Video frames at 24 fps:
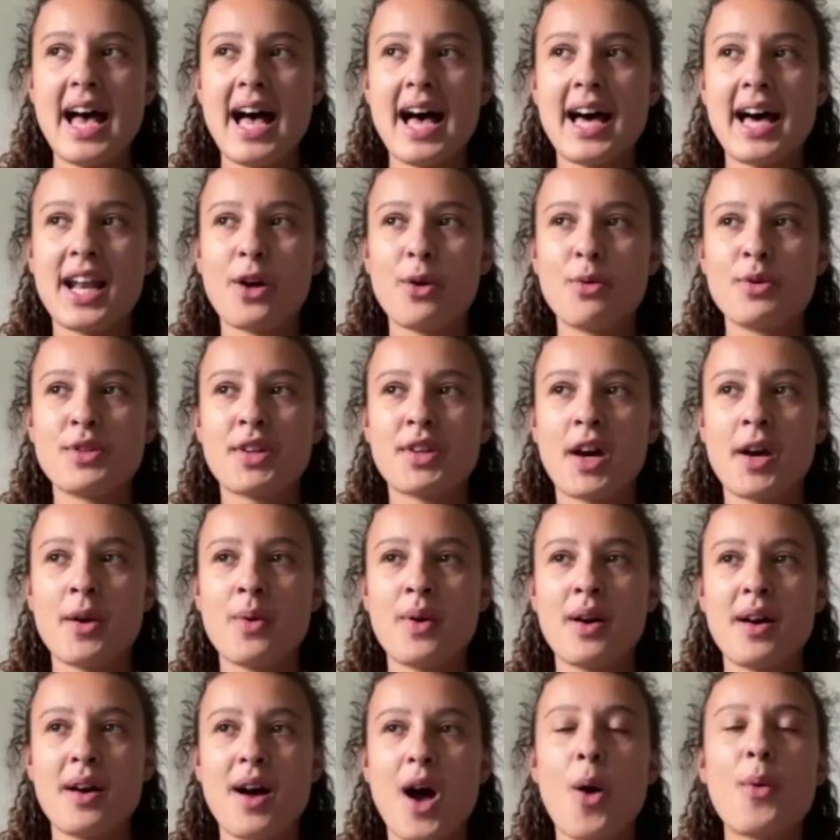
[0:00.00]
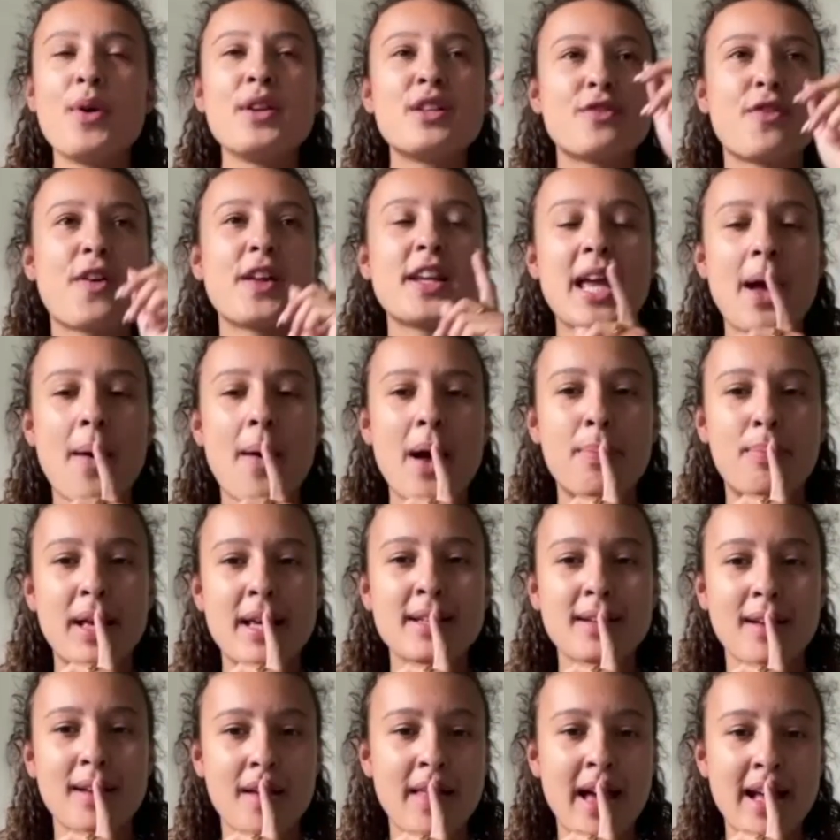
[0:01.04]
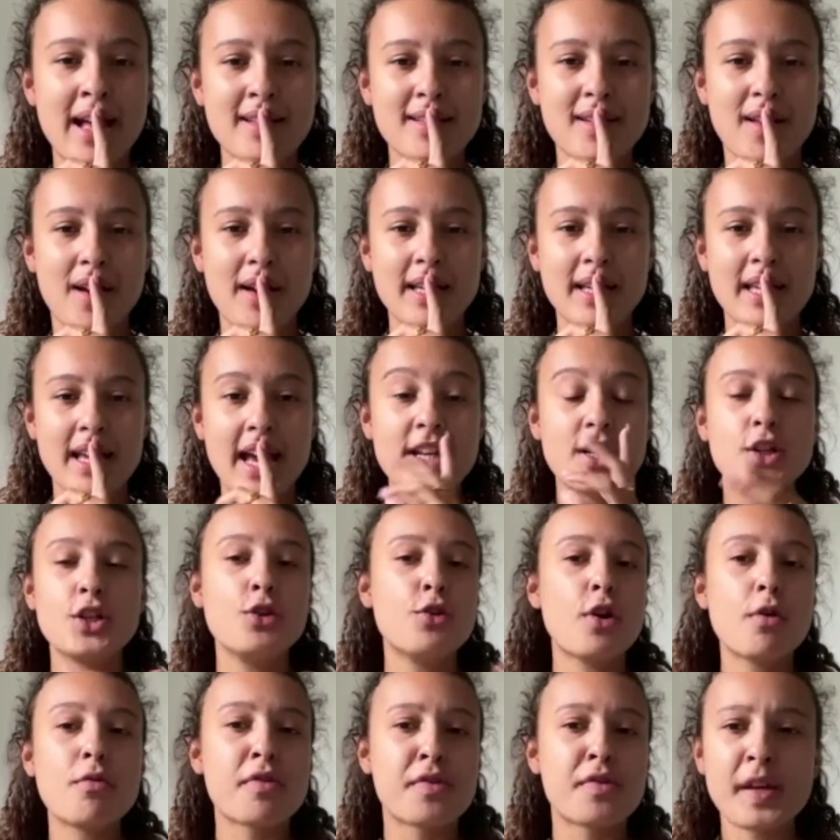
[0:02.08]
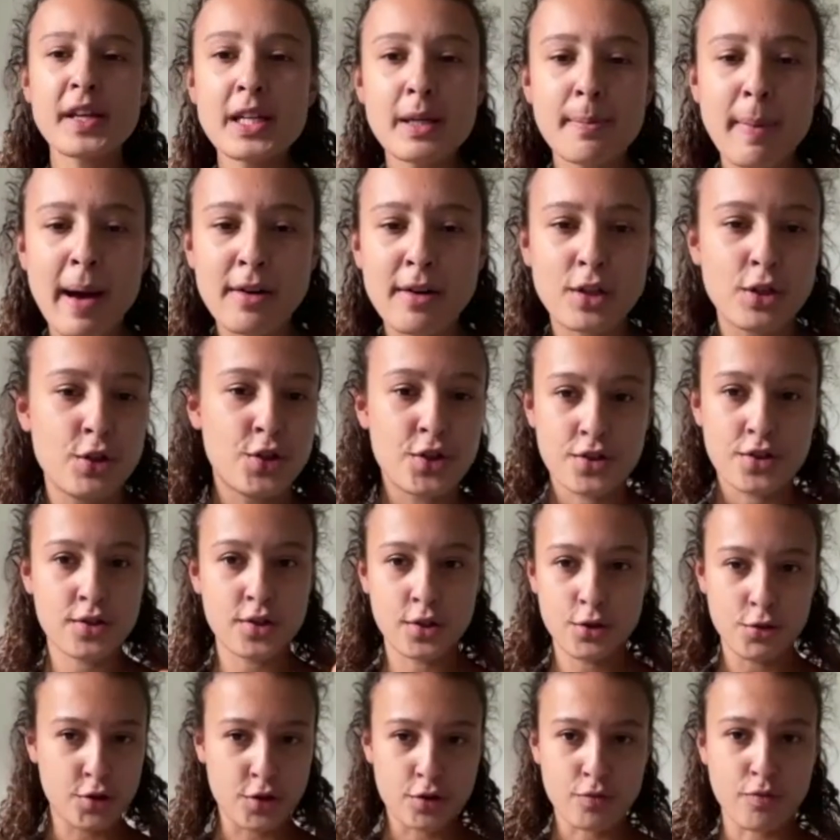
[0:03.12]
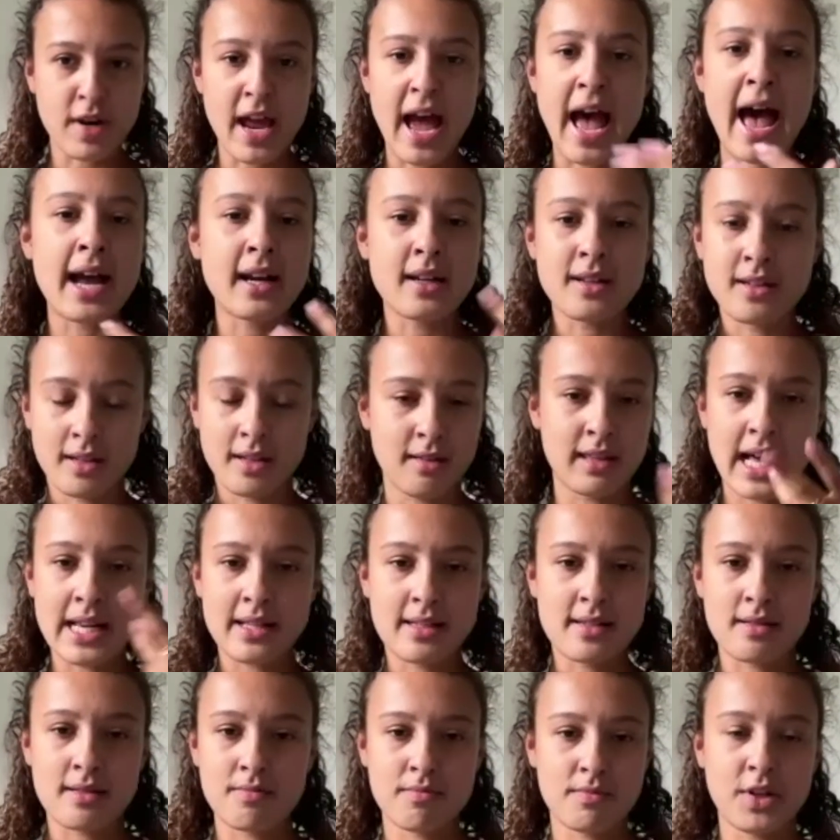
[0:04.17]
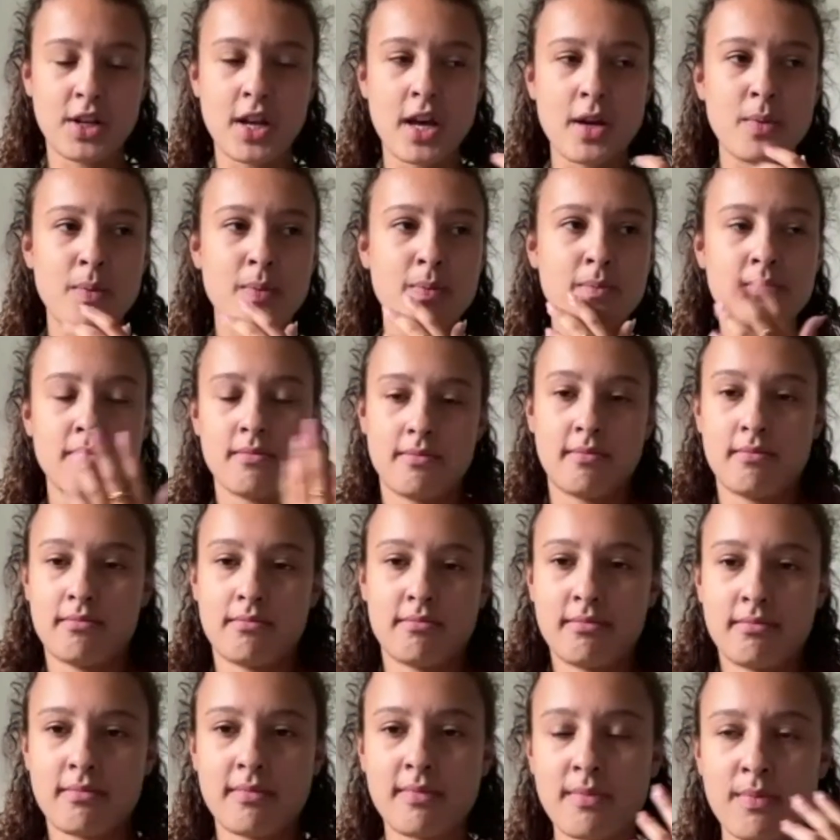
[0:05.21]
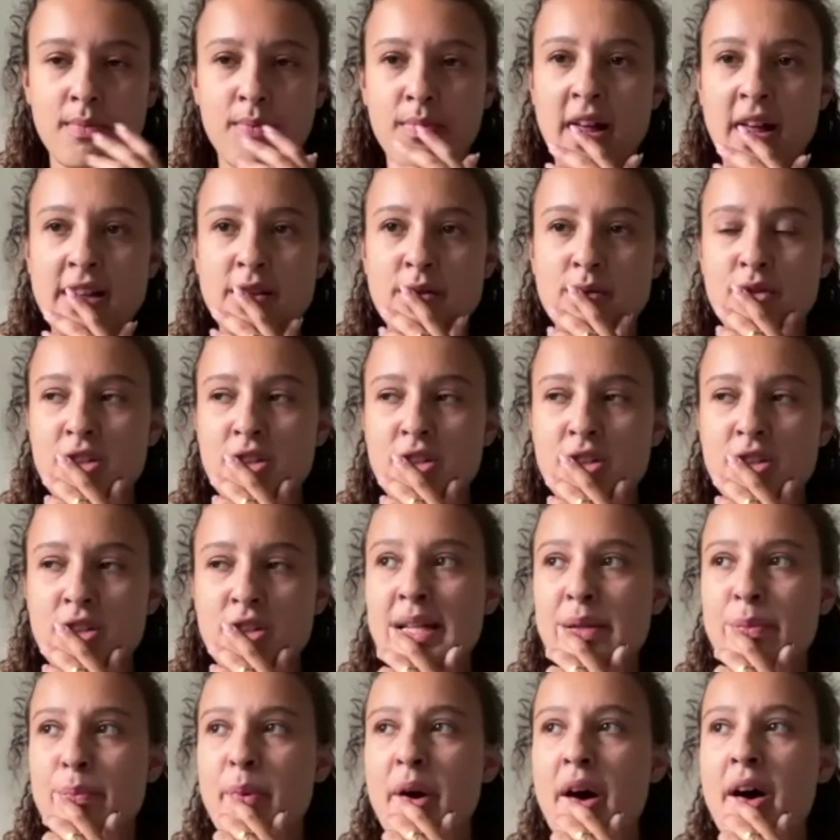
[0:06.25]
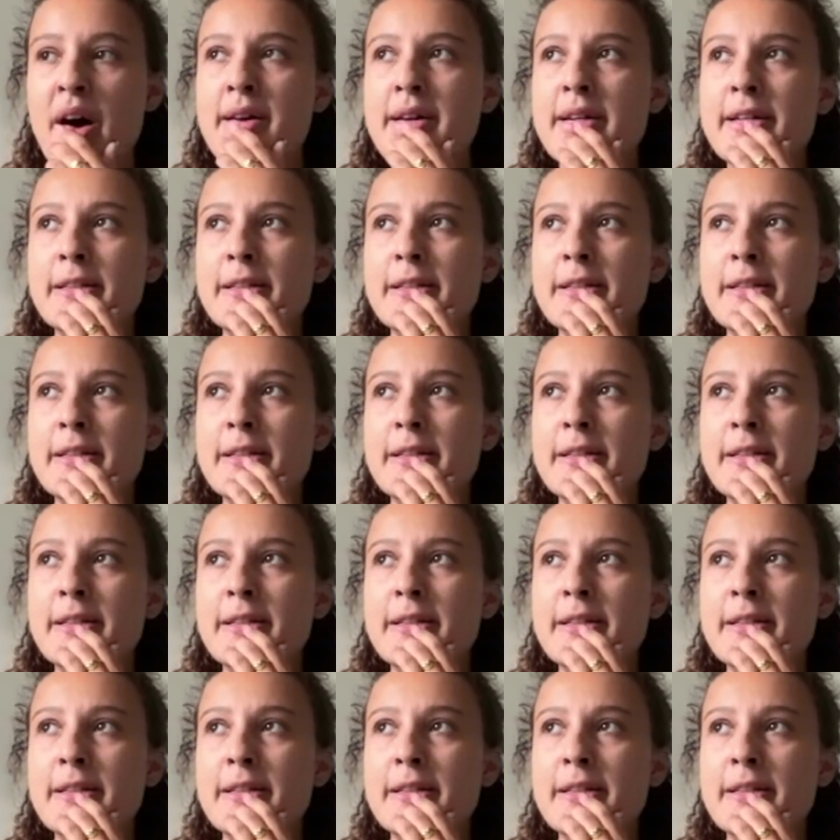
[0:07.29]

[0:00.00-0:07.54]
And I always go, oh, it's funny how I played it like that tonight. And you don't think about it, you just react, and that's the scene. But